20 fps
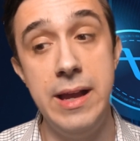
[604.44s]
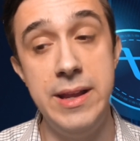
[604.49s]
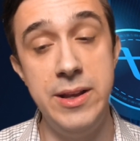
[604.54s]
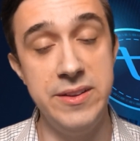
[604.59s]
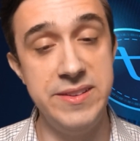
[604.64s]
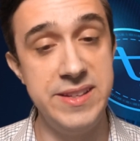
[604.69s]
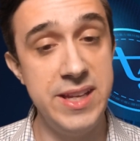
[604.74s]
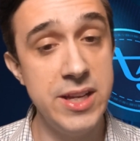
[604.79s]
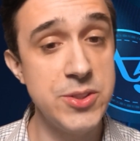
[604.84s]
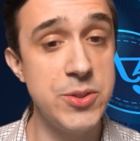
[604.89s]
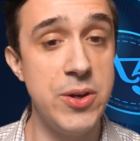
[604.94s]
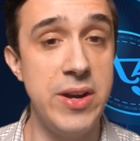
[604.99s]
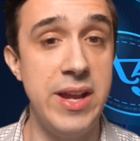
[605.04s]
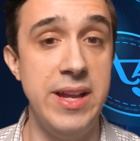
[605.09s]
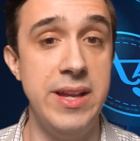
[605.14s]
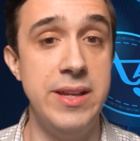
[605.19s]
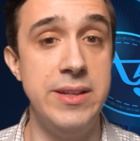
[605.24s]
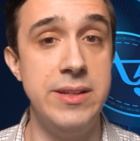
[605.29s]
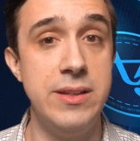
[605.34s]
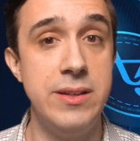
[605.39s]
And on the other
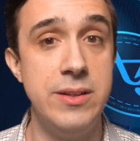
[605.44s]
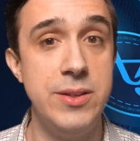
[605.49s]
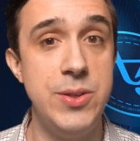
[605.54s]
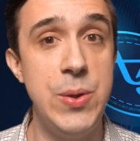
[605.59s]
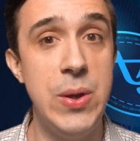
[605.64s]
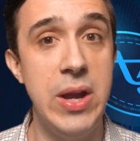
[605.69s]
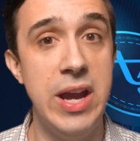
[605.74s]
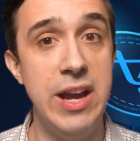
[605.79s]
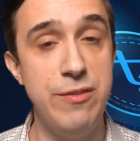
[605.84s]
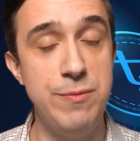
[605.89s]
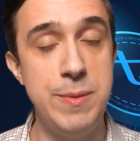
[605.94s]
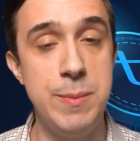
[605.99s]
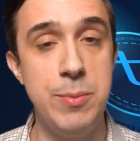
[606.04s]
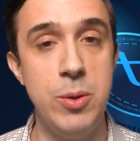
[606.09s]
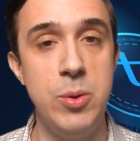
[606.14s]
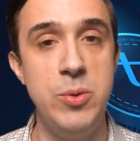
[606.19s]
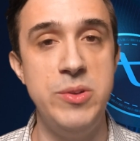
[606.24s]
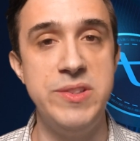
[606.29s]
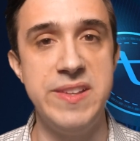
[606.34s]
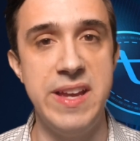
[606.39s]
hand, you have
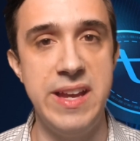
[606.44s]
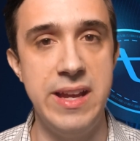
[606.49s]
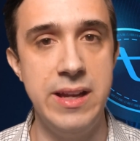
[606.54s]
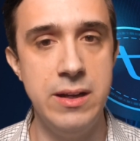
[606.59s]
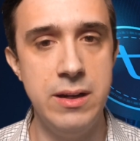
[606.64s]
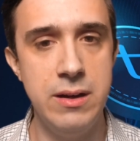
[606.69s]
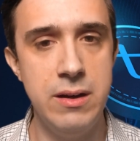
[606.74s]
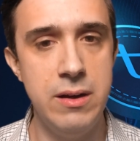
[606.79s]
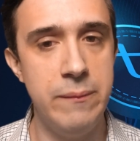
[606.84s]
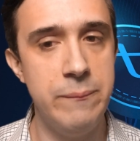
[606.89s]
people who say,